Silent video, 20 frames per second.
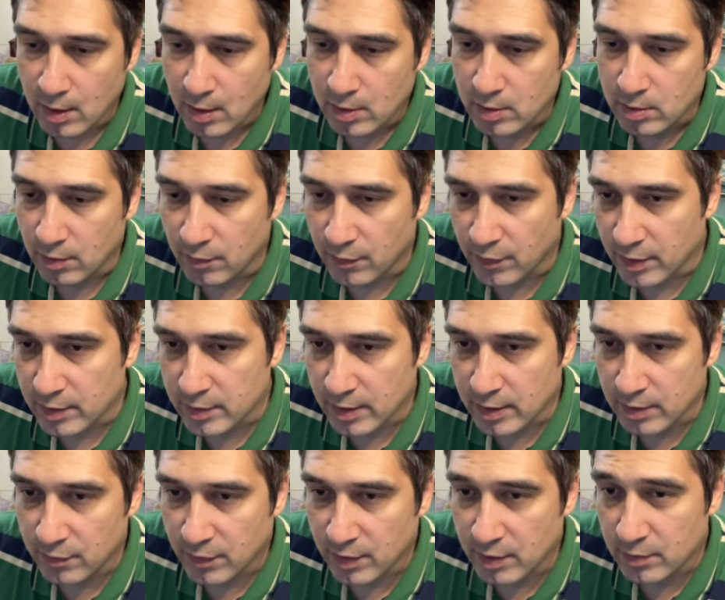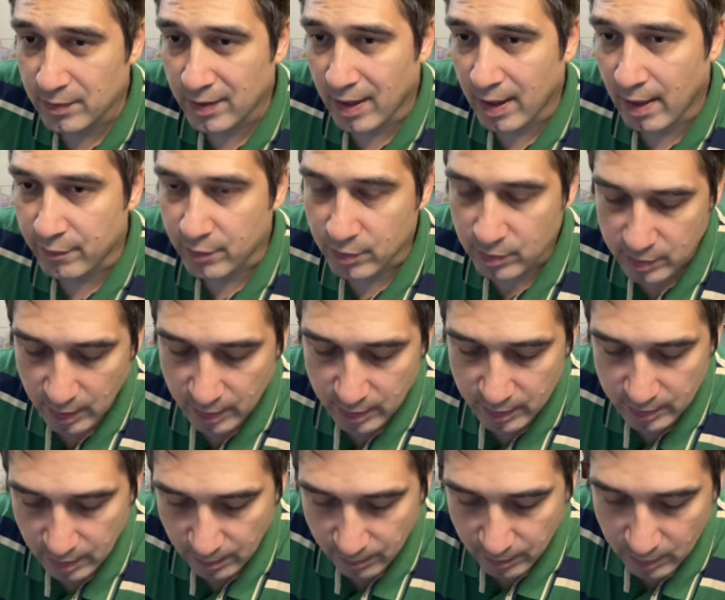So first things first, we have to set
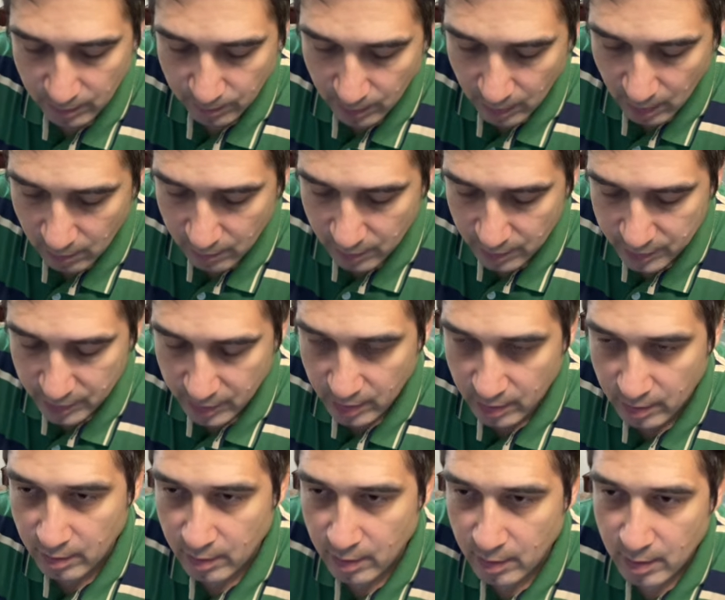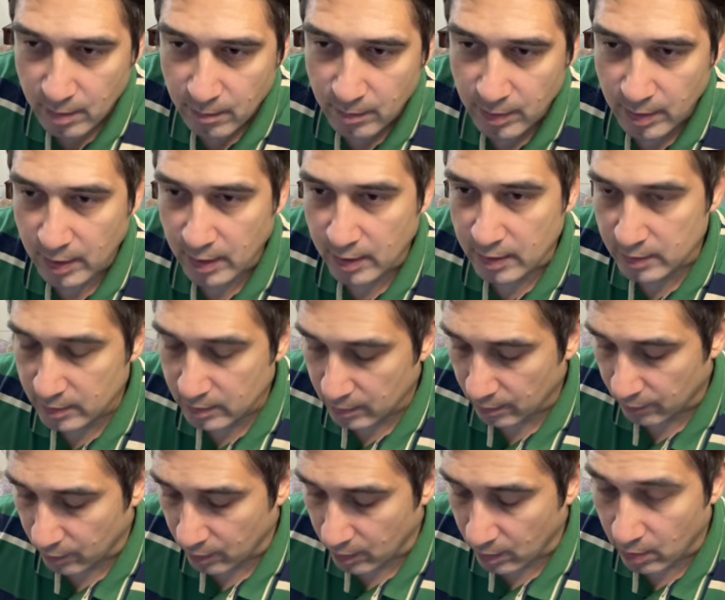this up in the PowerShell, because
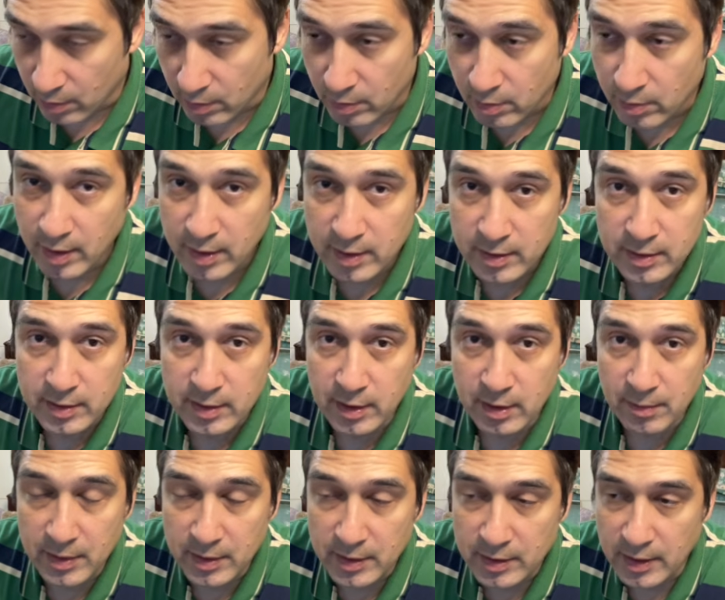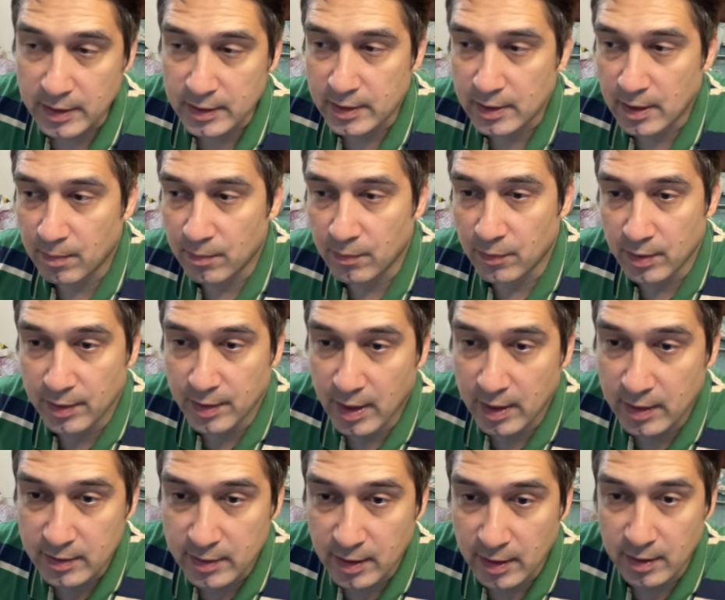if you don't do this, Hermes Desktop will
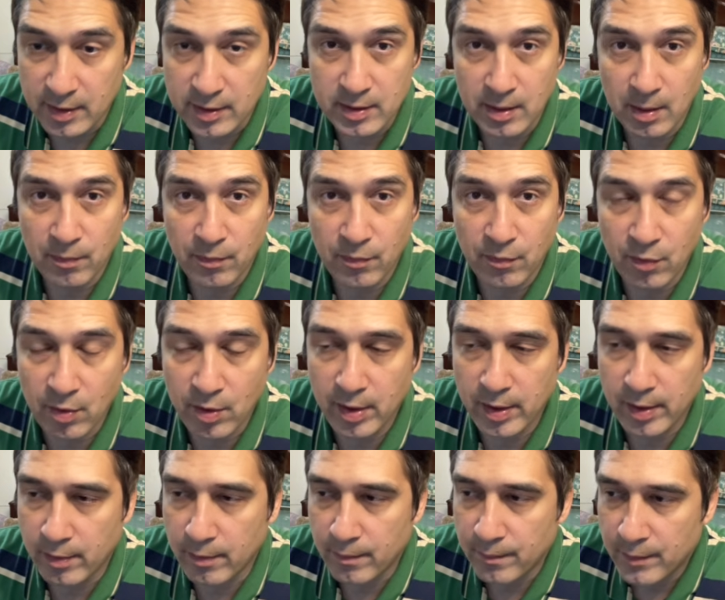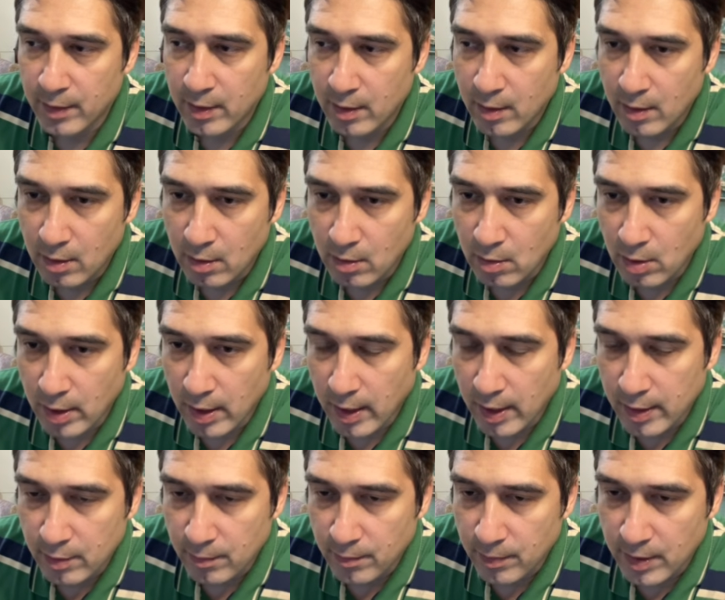not set this up for you. Go
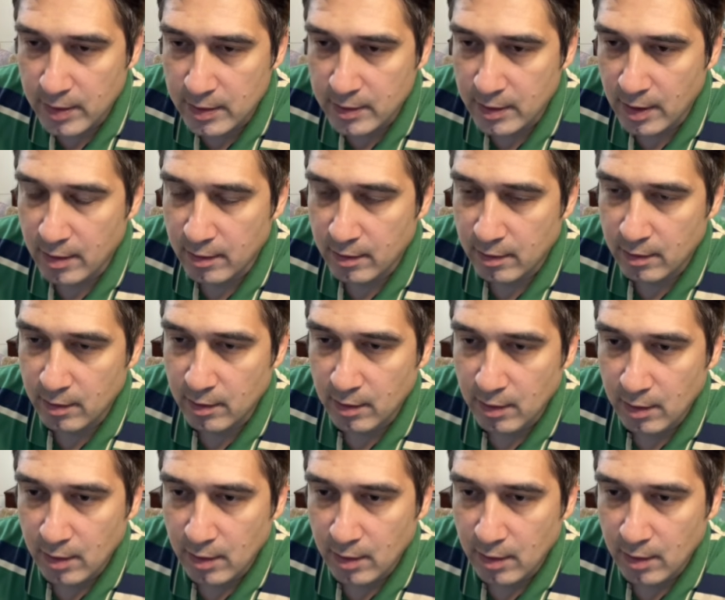ahead, you press enter.